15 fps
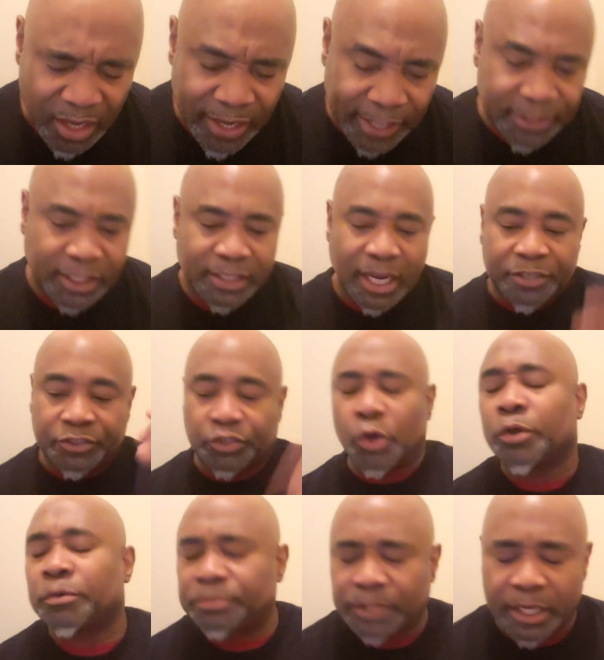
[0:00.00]
It seems like
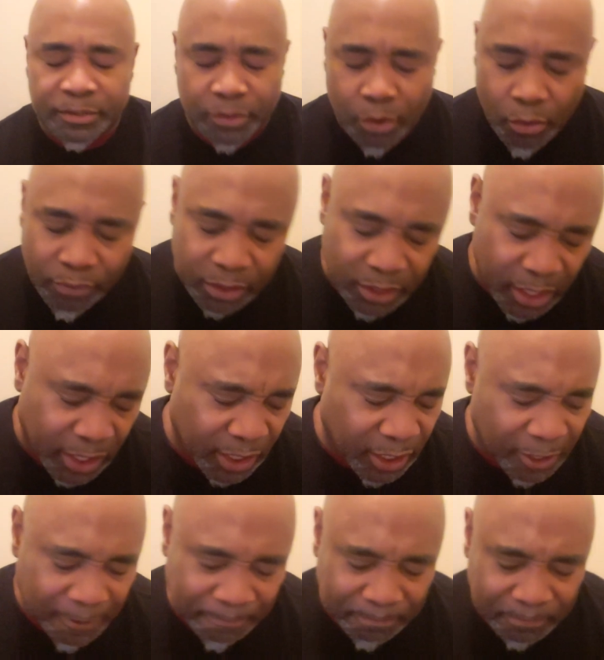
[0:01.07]
circumstances are overtaking
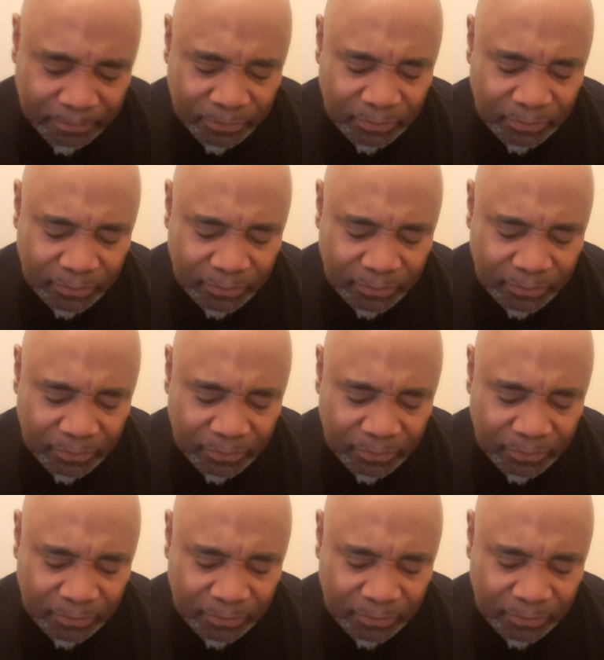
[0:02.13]
them.